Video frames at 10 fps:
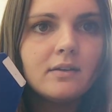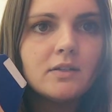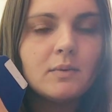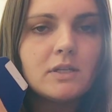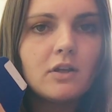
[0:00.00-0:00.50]

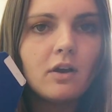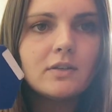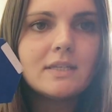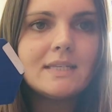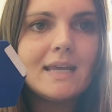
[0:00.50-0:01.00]
So it's got
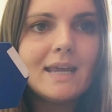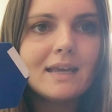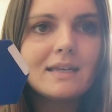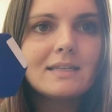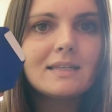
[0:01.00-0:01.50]

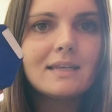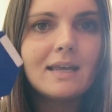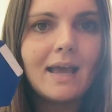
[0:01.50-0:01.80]
six